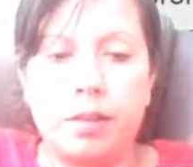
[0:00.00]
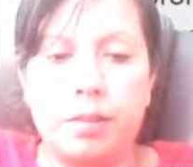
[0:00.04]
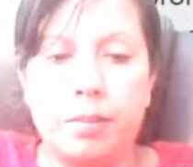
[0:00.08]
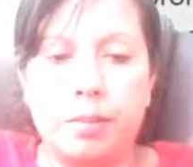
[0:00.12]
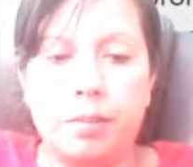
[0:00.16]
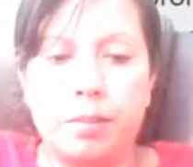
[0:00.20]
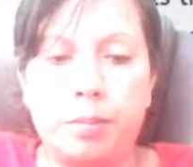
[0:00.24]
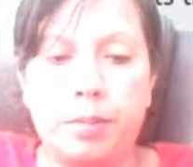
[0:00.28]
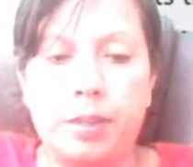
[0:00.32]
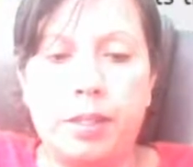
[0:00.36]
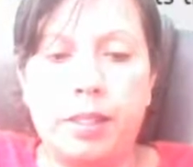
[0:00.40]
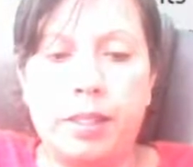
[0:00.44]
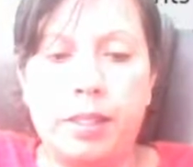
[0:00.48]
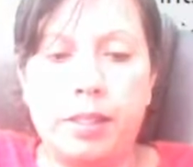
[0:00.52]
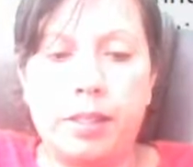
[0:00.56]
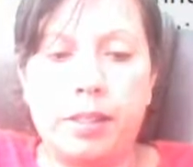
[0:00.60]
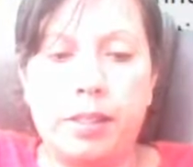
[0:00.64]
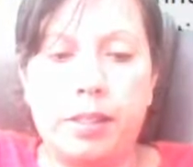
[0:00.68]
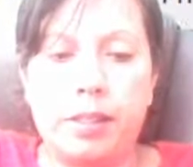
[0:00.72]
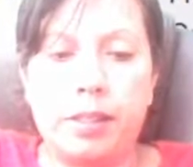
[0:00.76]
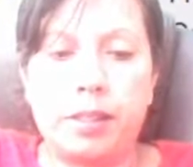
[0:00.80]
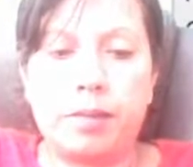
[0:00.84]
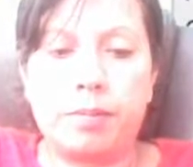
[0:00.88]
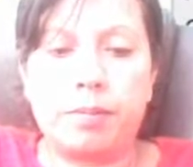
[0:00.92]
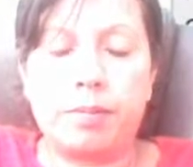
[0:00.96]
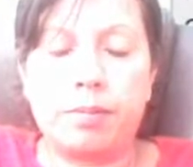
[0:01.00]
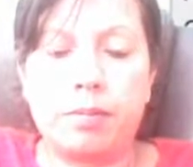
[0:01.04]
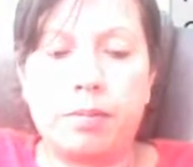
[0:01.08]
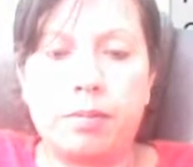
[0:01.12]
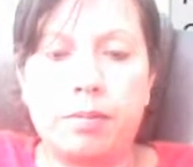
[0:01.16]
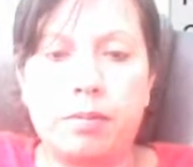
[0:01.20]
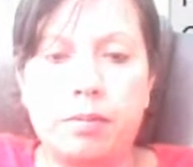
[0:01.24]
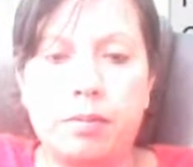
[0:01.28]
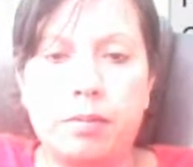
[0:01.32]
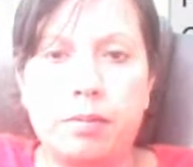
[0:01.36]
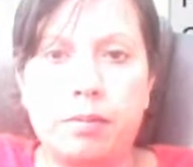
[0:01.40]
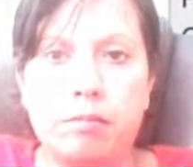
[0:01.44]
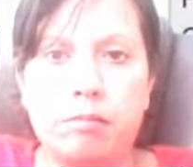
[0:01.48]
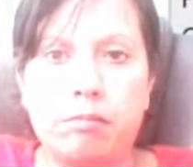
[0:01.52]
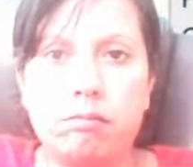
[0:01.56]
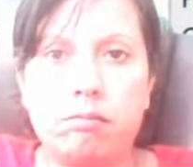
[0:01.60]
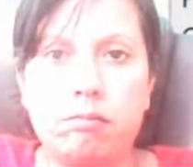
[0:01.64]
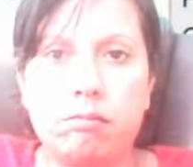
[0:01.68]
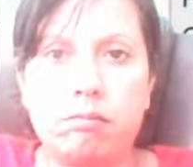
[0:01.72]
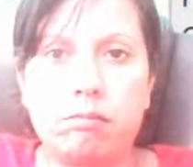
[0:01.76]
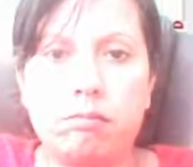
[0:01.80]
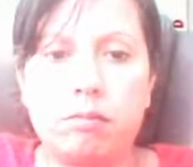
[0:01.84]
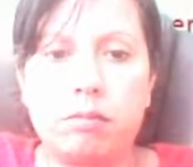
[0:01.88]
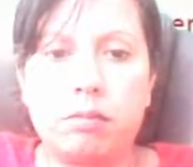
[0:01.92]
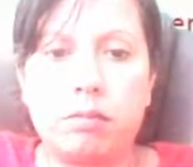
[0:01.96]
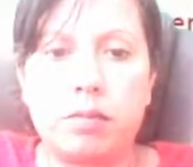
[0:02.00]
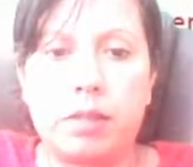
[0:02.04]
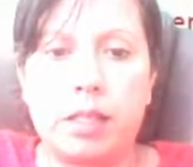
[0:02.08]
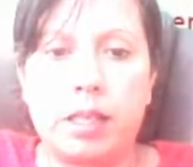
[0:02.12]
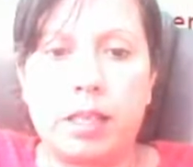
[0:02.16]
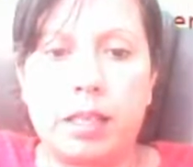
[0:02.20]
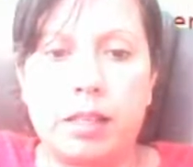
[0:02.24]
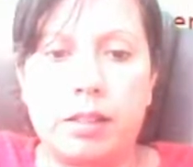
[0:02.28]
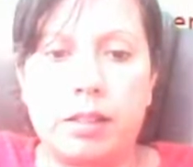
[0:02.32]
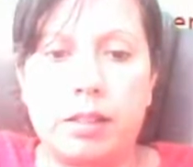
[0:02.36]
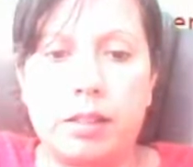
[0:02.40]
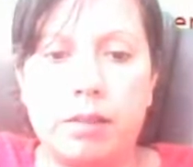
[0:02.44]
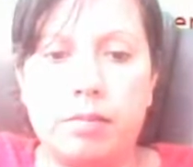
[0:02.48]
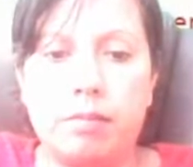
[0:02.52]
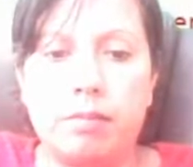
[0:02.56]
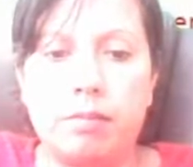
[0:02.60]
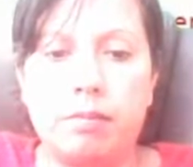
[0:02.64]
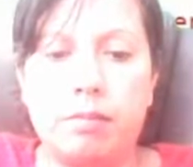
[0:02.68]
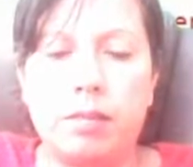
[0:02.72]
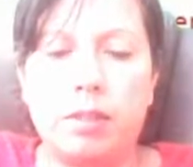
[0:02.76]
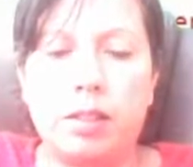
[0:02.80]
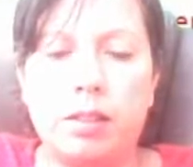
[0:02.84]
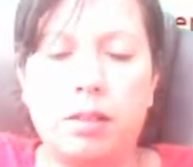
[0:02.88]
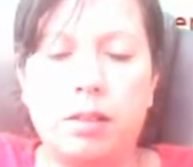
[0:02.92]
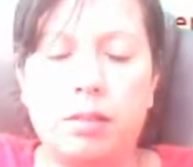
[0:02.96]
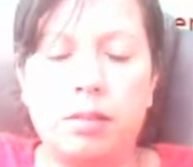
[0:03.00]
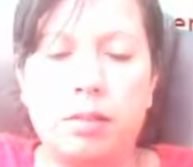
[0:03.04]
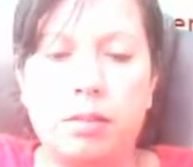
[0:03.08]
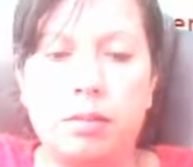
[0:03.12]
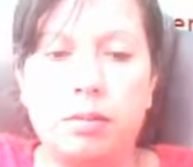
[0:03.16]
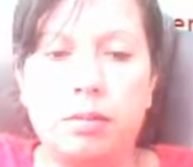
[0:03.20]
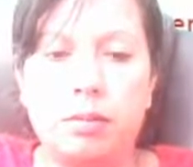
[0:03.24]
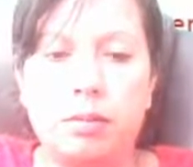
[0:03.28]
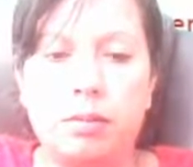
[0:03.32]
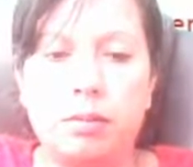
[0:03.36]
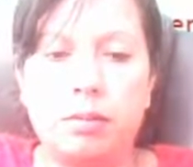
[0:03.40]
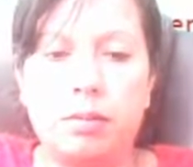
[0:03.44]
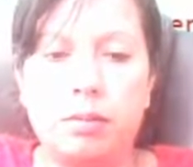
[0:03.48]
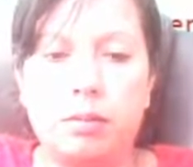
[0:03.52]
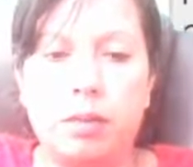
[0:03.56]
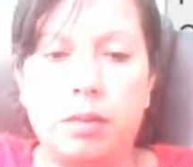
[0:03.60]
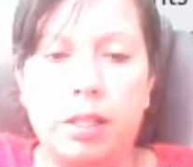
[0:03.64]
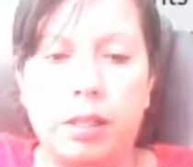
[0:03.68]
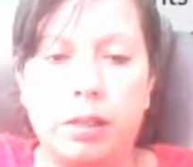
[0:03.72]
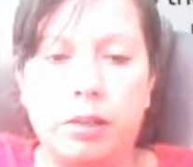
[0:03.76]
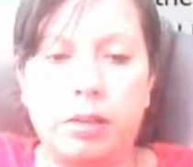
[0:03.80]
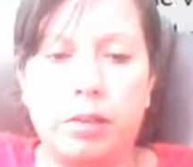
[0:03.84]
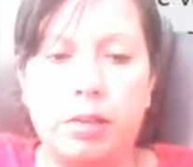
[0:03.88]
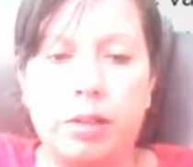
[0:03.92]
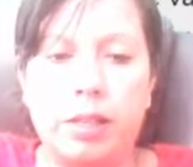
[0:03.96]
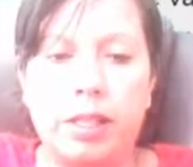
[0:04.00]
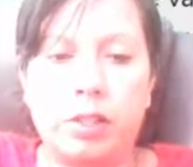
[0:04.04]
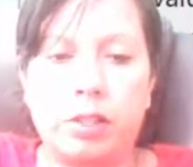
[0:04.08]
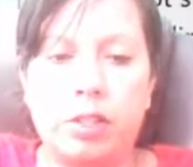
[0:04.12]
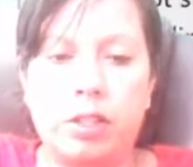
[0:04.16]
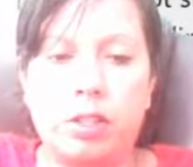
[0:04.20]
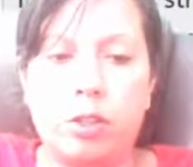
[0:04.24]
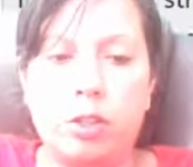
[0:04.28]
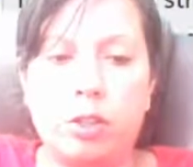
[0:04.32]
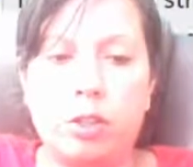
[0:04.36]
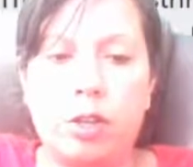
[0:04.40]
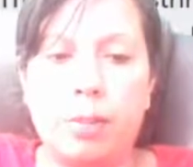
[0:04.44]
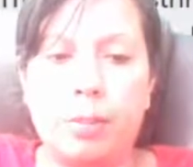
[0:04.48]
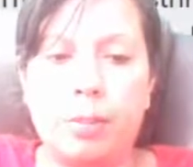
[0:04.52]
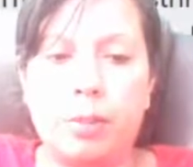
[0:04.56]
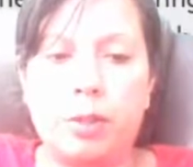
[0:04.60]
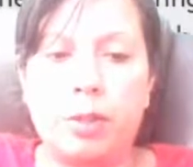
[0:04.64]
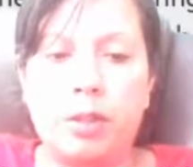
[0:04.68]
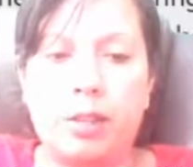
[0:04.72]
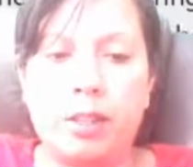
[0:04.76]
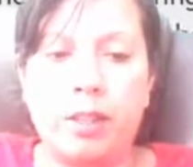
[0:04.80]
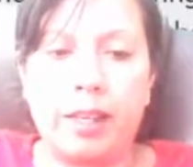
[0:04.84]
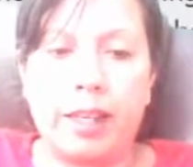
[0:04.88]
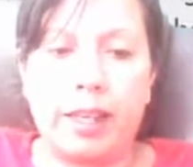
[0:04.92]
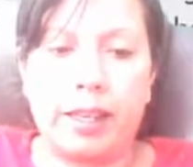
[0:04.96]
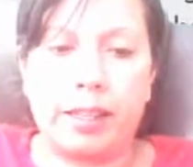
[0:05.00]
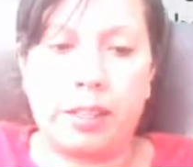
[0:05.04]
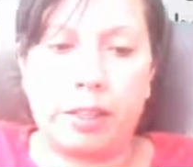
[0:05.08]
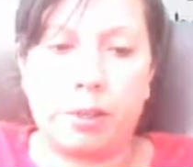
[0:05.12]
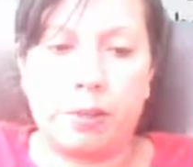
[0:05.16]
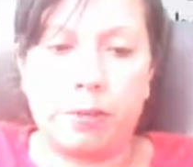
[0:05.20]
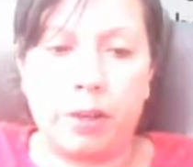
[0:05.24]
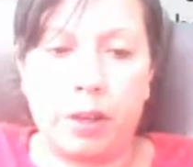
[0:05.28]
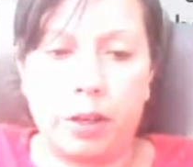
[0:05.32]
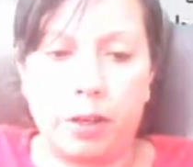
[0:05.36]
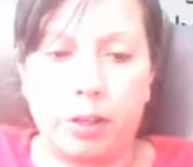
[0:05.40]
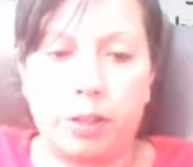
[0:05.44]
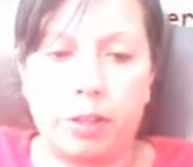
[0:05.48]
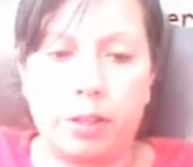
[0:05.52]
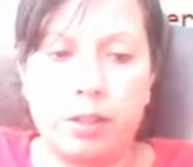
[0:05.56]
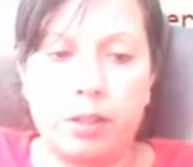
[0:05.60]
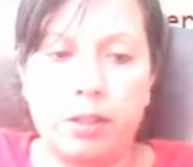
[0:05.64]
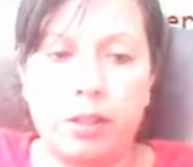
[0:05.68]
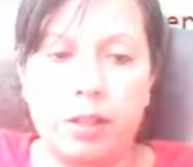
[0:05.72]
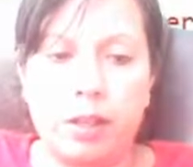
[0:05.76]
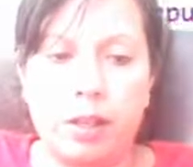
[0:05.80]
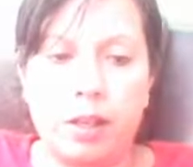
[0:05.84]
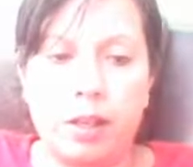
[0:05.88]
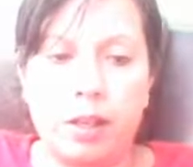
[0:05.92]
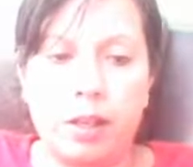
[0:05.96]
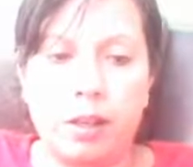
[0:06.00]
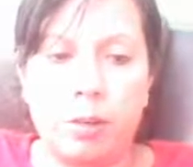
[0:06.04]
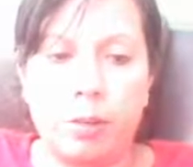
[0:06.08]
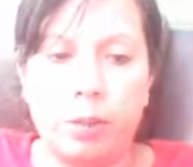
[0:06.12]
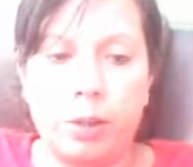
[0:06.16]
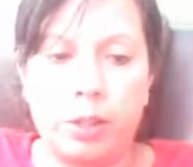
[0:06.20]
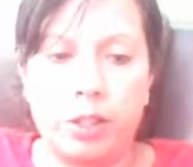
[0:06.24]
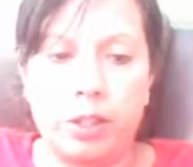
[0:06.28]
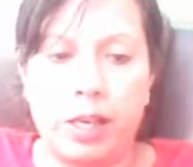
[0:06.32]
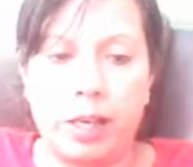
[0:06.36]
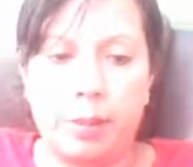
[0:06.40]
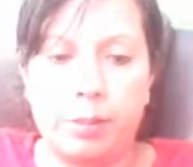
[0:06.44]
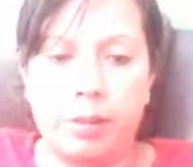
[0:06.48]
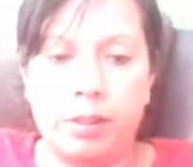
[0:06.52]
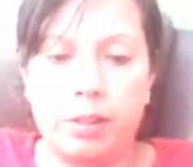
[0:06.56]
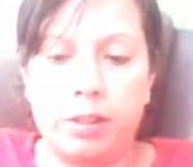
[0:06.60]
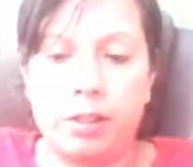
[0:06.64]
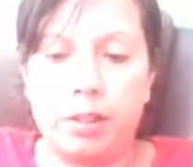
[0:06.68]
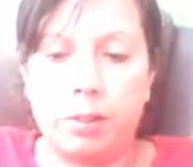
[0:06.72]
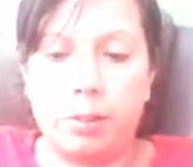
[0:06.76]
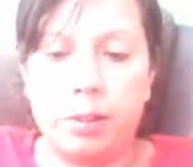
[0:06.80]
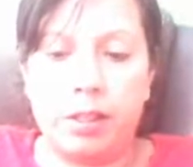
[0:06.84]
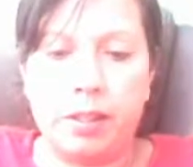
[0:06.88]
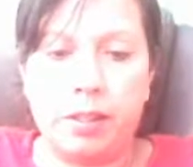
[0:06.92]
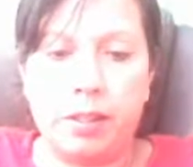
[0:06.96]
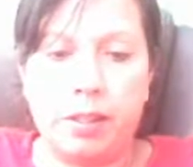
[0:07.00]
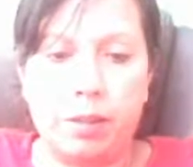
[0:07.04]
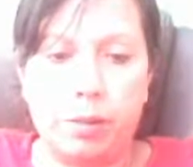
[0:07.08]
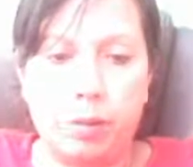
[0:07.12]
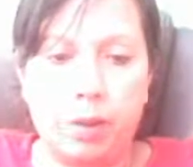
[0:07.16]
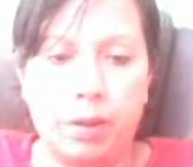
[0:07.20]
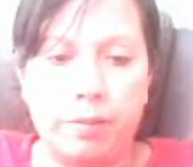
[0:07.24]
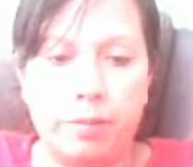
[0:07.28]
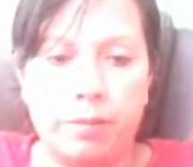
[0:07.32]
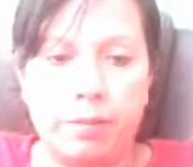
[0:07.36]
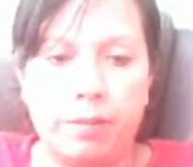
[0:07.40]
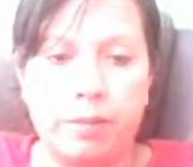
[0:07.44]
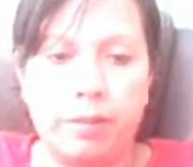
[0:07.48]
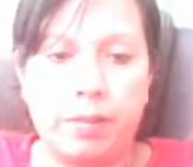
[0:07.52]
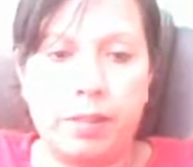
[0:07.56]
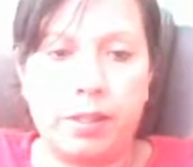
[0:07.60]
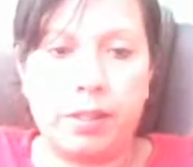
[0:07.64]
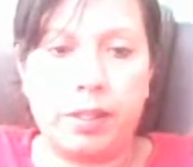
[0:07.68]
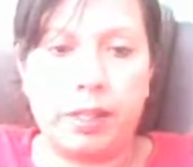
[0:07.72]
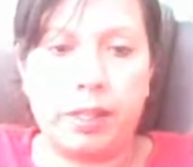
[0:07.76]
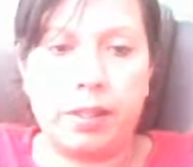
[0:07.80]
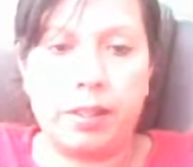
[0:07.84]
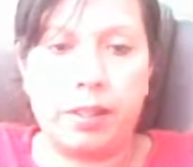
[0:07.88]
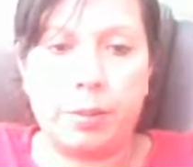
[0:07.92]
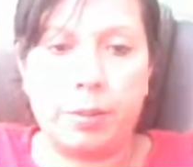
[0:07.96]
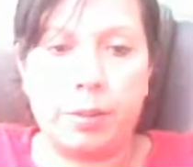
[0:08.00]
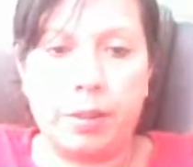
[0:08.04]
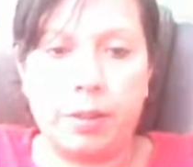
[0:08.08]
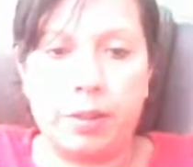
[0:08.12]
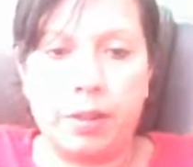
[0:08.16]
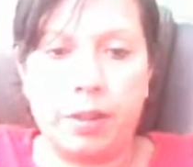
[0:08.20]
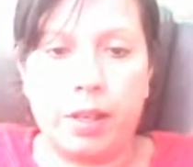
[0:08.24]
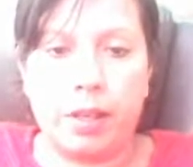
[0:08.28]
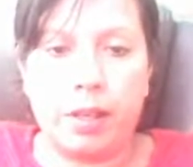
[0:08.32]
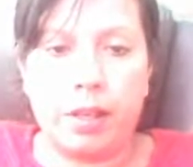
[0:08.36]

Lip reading: please enter, well, let's just jump to the next function, which happens to be this one, send email.